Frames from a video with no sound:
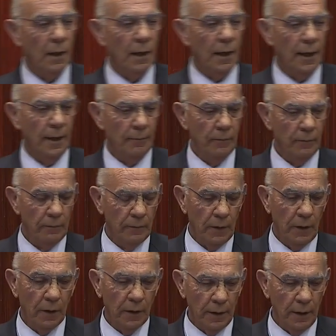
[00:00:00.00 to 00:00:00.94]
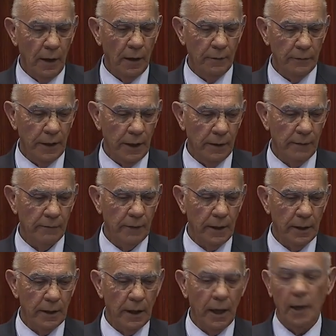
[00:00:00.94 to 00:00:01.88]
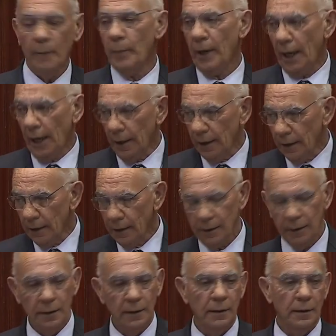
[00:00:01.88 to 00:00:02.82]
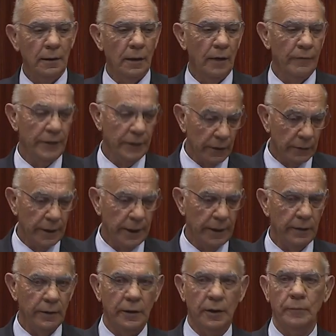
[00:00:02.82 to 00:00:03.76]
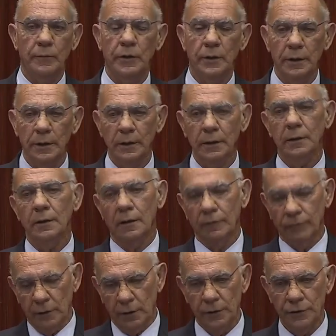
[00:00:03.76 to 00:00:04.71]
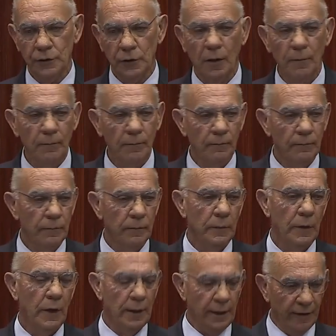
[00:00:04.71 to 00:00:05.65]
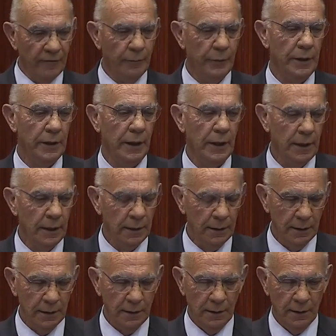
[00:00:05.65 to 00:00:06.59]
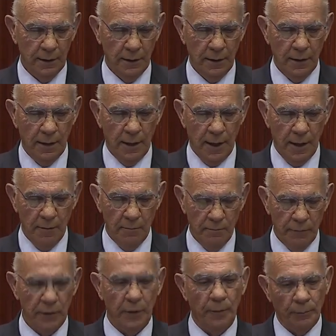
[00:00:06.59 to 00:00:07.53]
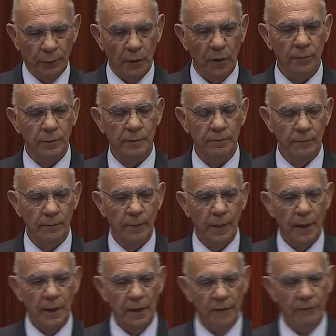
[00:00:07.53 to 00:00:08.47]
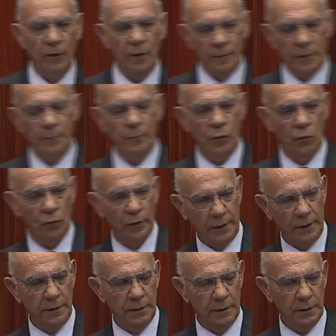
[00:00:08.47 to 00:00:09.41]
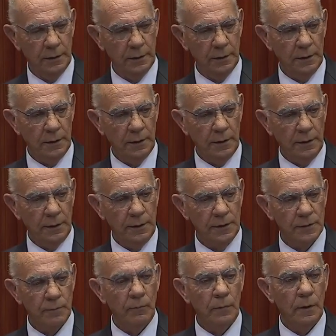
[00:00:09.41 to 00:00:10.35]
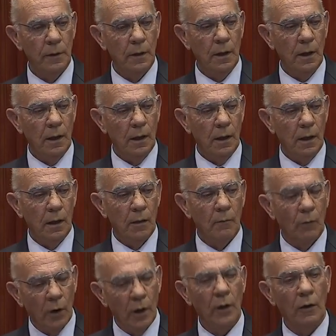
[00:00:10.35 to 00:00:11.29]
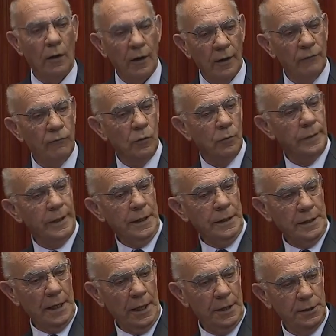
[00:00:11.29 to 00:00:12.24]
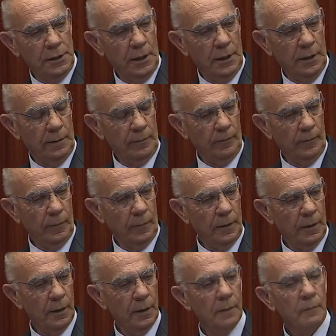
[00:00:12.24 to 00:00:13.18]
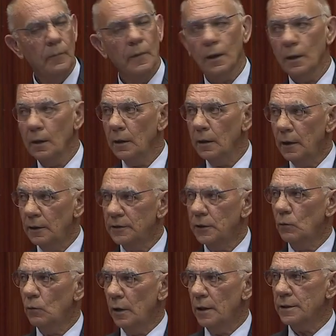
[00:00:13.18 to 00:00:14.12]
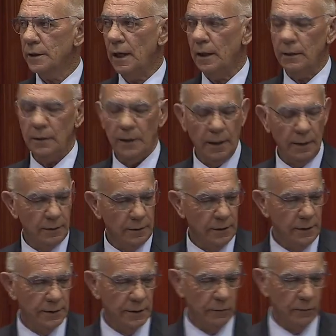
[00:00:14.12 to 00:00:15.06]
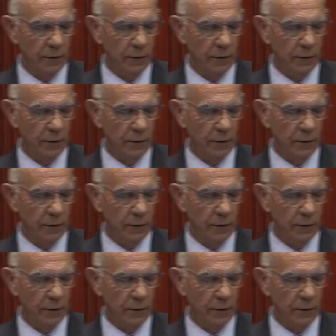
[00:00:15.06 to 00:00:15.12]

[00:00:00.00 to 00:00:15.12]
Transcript: I now have a partner. I've integrated into the community. I've got a job. I love being here. But the problem, if I'm deported, is my life will be in danger." I said, "Why is that?" And she said,